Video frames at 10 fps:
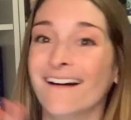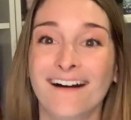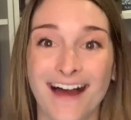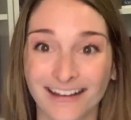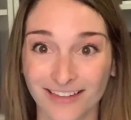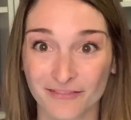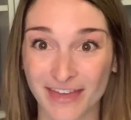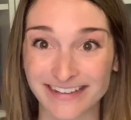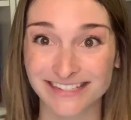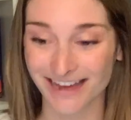I love
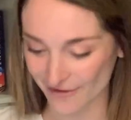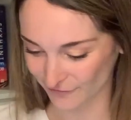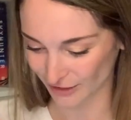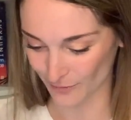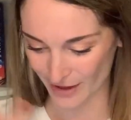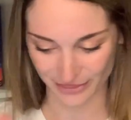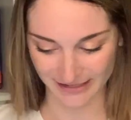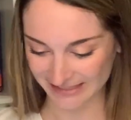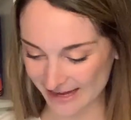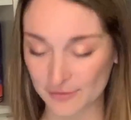that stuff. So
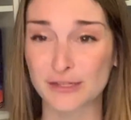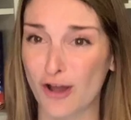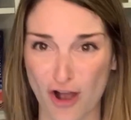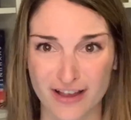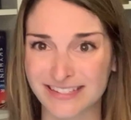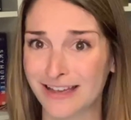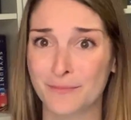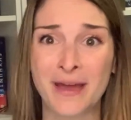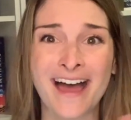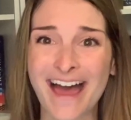this sounds
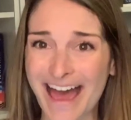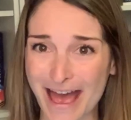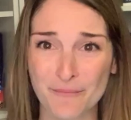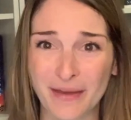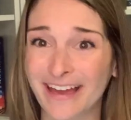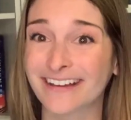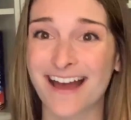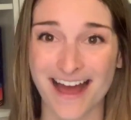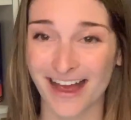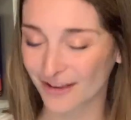awesome, epic,
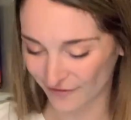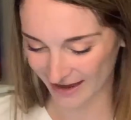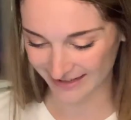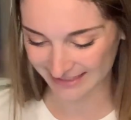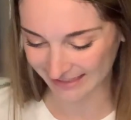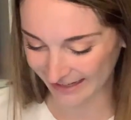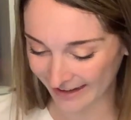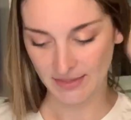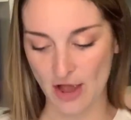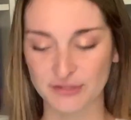high
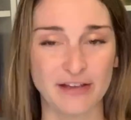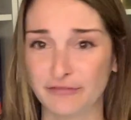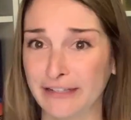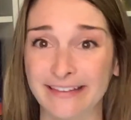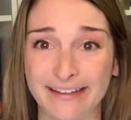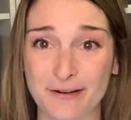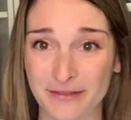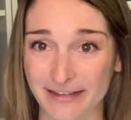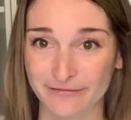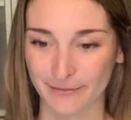fantasy. I'll definitely link all
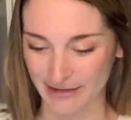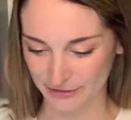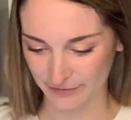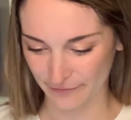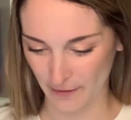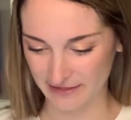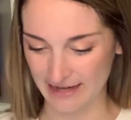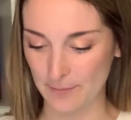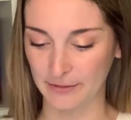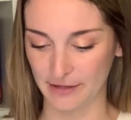the information for it
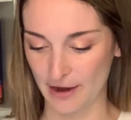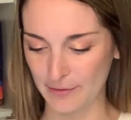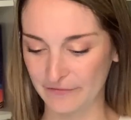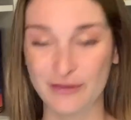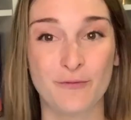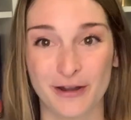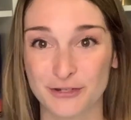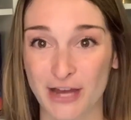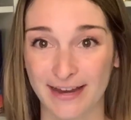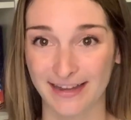down below if you want
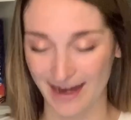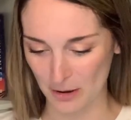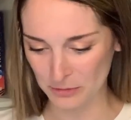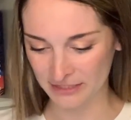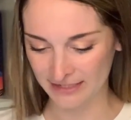to check it out,